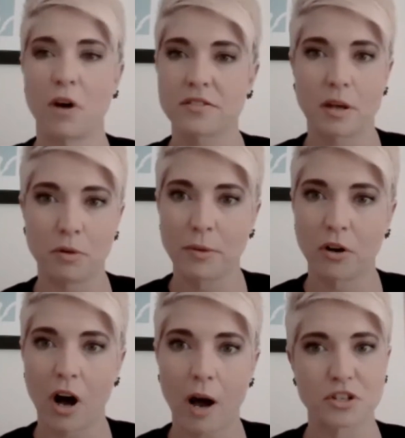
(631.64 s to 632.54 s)
small
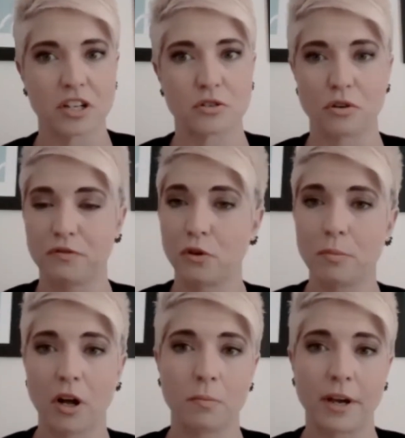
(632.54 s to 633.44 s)
supplemental option to a
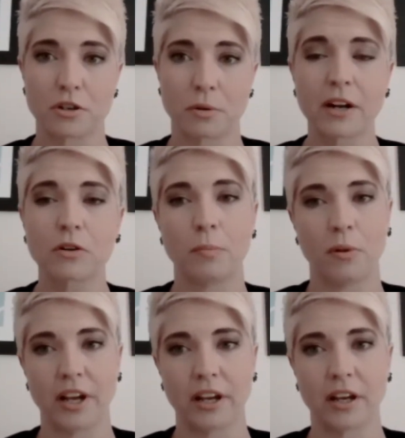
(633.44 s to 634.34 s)
full-blown major medical
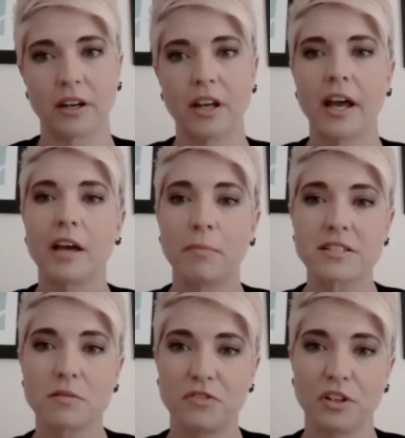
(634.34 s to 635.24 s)
plan, it
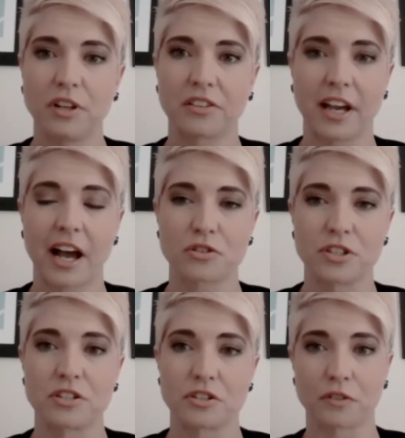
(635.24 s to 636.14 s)
makes them feel like they
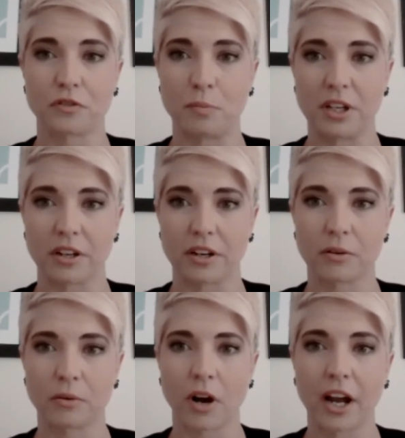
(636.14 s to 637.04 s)
actually deserve to be
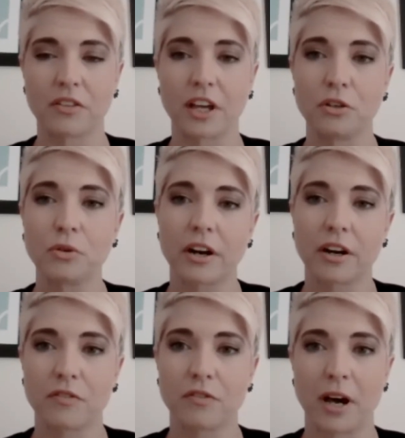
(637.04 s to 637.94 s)
there, right? That you
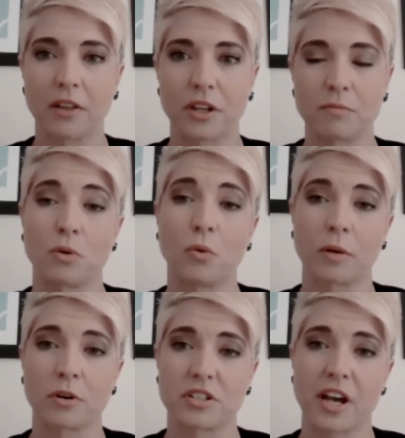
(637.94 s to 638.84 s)
care enough about them to
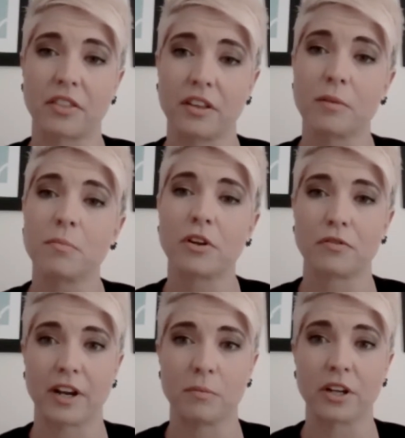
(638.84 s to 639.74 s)
want to protect them,
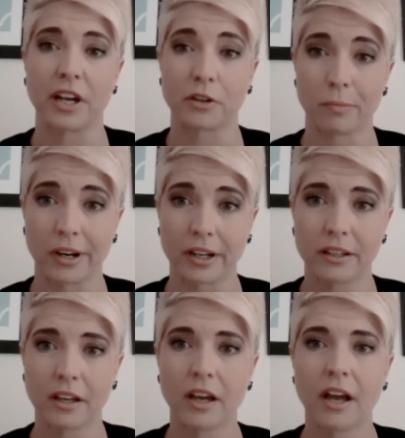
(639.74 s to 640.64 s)
their family, and their
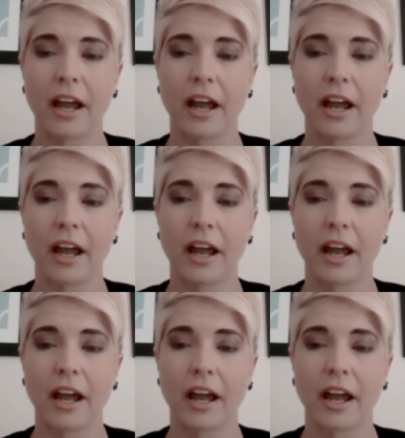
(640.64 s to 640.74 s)
money.